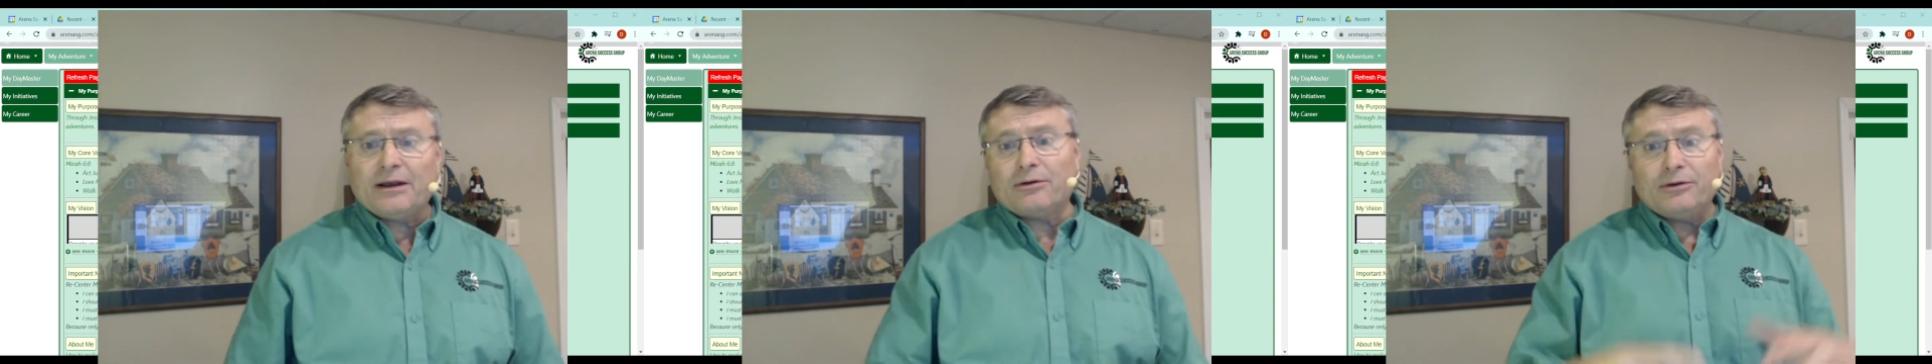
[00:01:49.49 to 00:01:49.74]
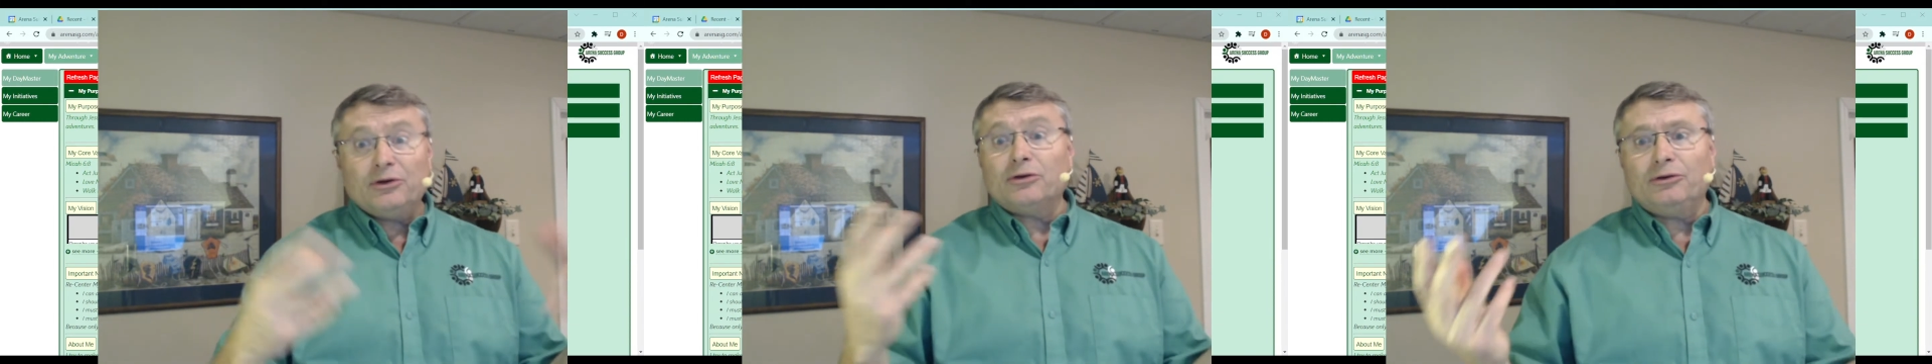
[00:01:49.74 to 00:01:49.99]
or
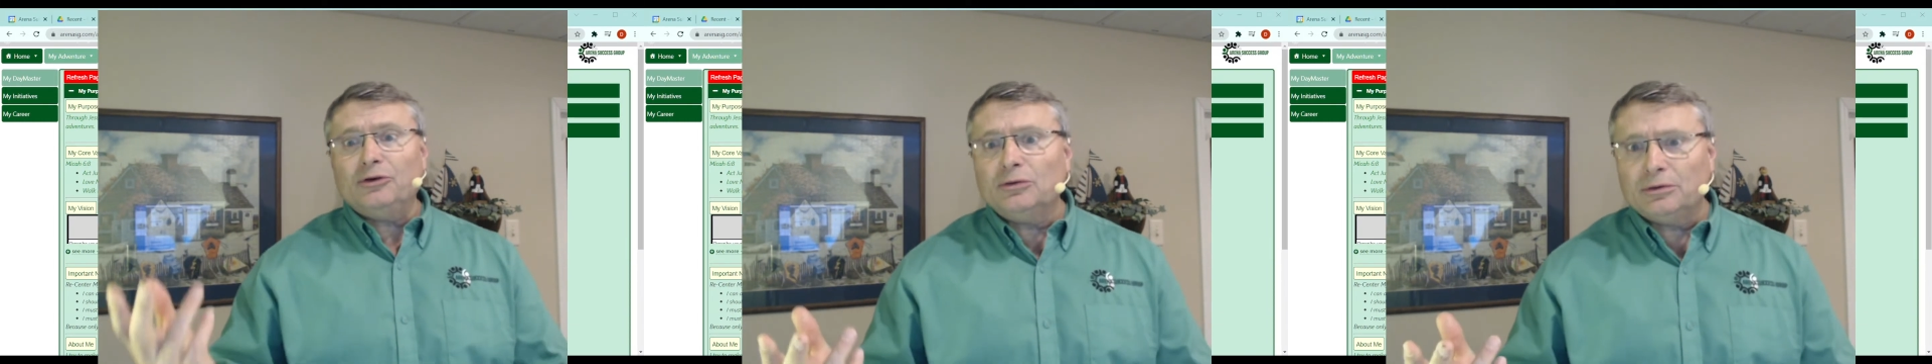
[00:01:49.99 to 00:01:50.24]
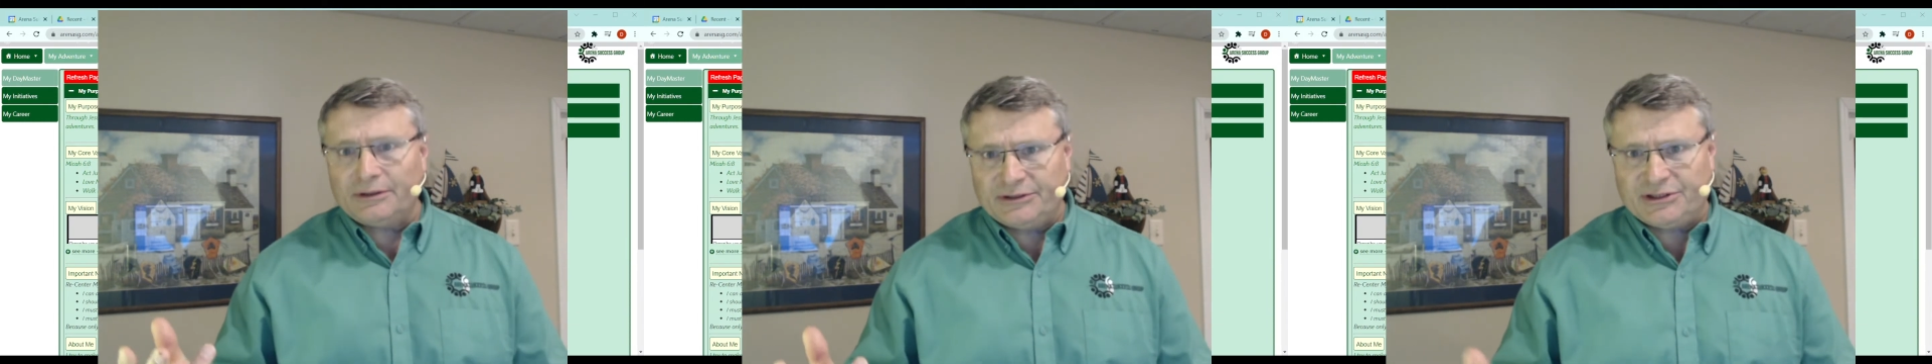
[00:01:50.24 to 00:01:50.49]
your
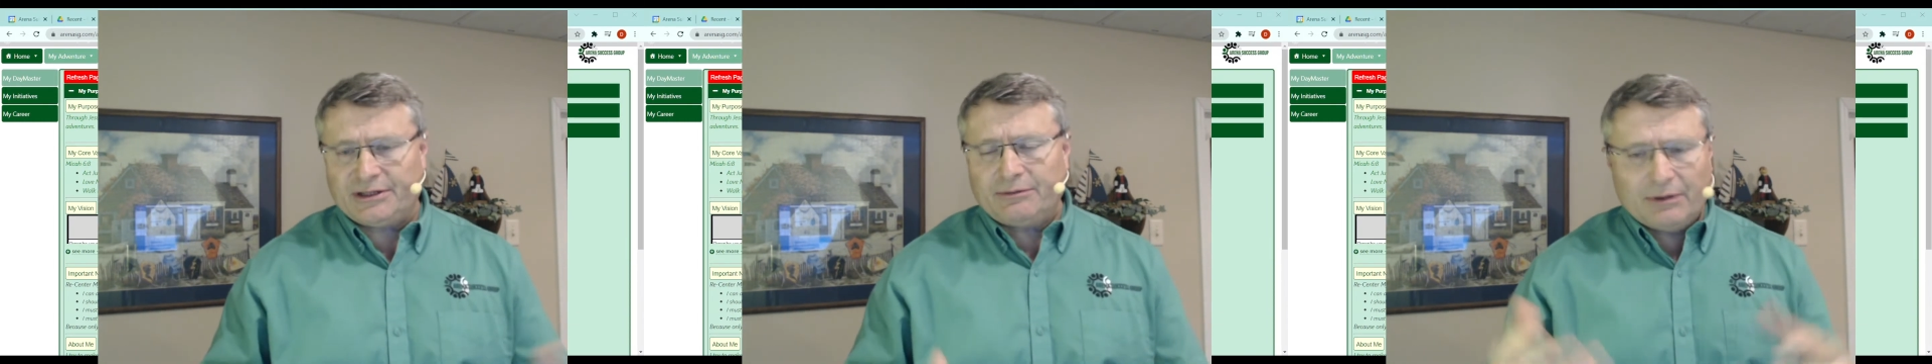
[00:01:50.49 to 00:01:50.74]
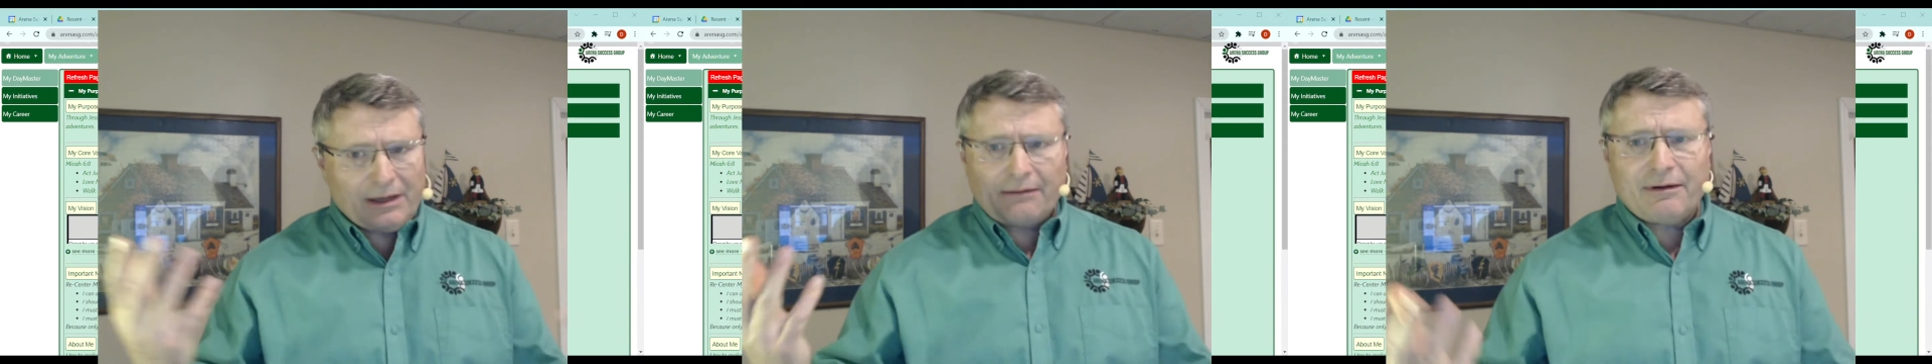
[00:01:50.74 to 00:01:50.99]
eulogy,
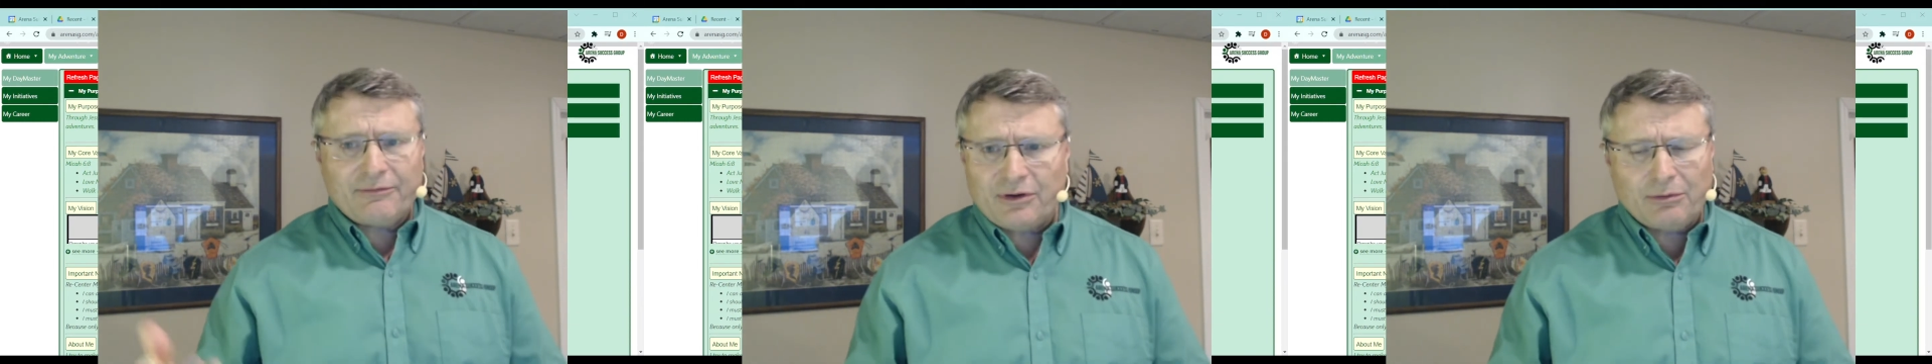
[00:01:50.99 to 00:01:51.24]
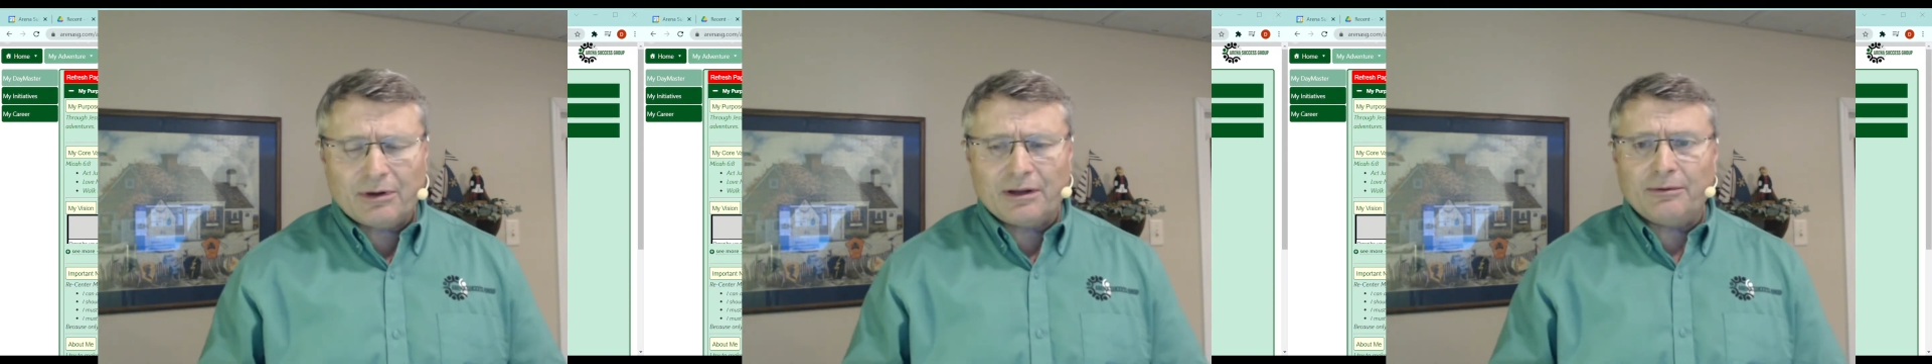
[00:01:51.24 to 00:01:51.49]
however you
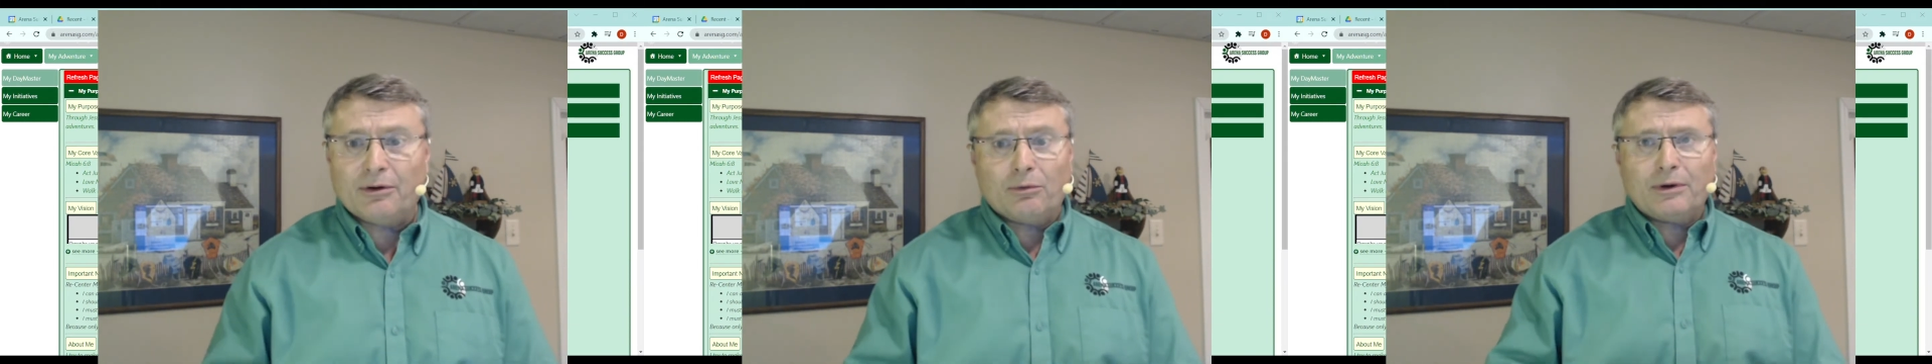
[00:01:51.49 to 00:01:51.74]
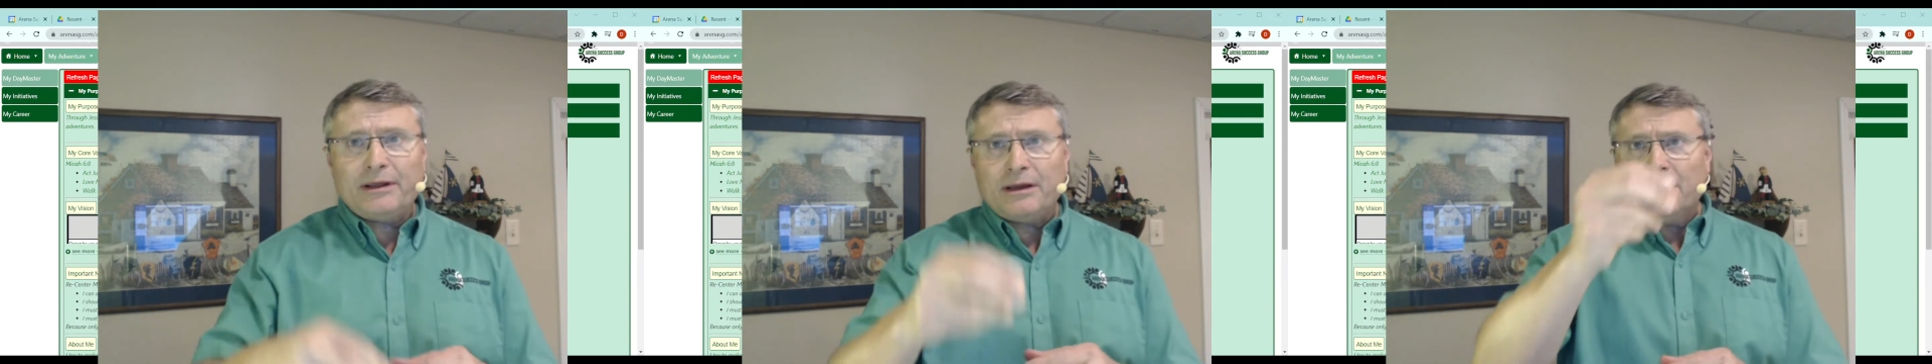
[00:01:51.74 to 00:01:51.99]
want to do it? What do